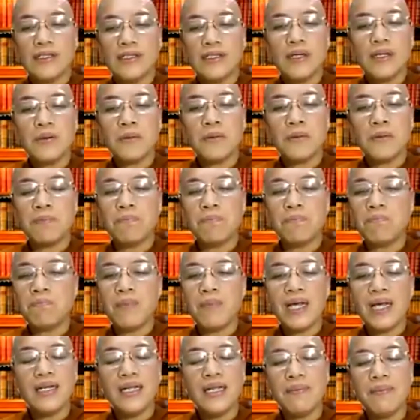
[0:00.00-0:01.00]
so
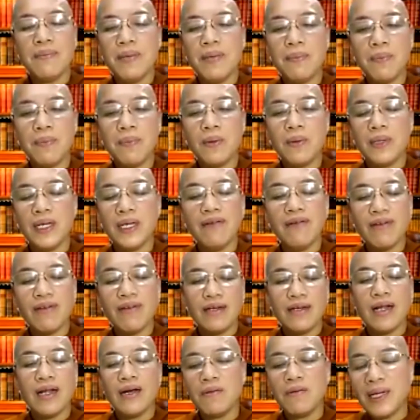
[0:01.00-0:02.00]
many people,
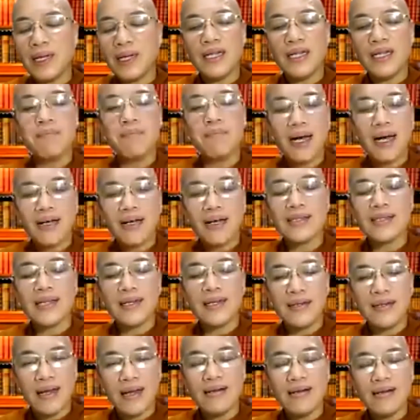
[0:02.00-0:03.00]
even now, many monks
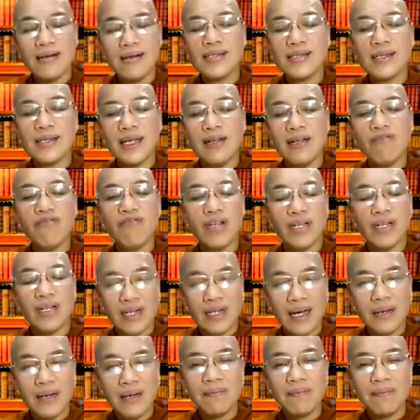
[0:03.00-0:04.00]
and nuns in
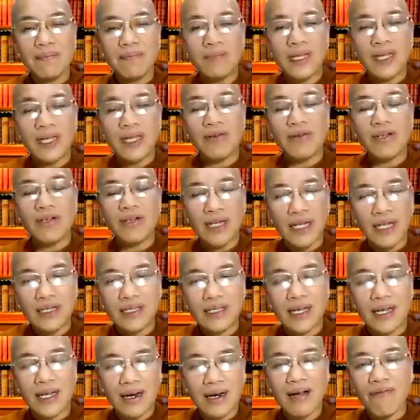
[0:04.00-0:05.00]
Vietnam, even
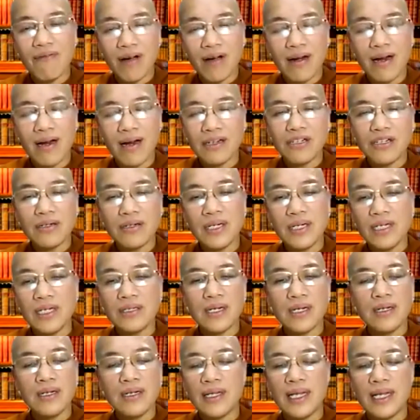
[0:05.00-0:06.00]
in Theravada
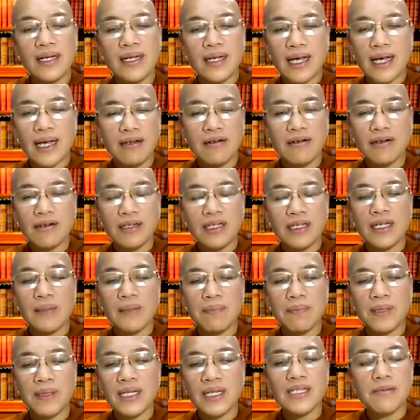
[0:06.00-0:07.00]
tradition, they cannot
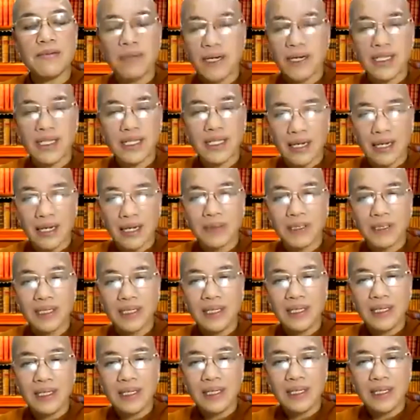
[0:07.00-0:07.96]
keep this precept